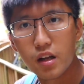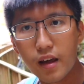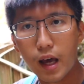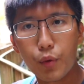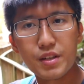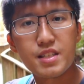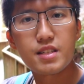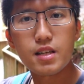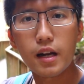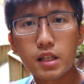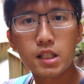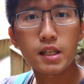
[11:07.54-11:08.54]
it was
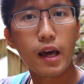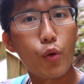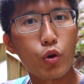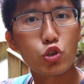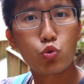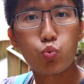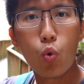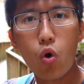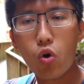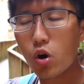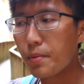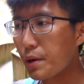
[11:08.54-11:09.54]
sunny, it was
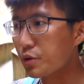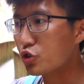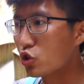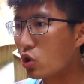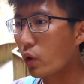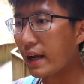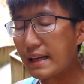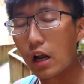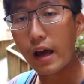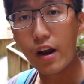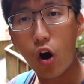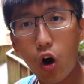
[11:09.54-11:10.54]
warm, it was great.
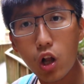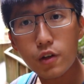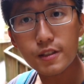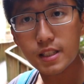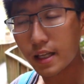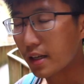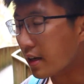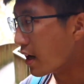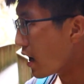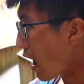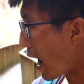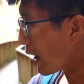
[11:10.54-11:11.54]
And all of a sudden,
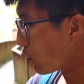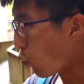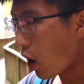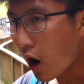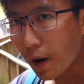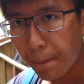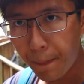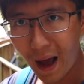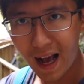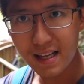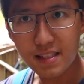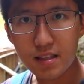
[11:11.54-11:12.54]
I walk
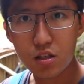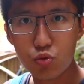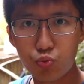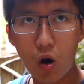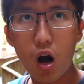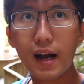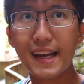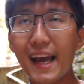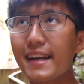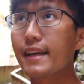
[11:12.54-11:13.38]
past this rock and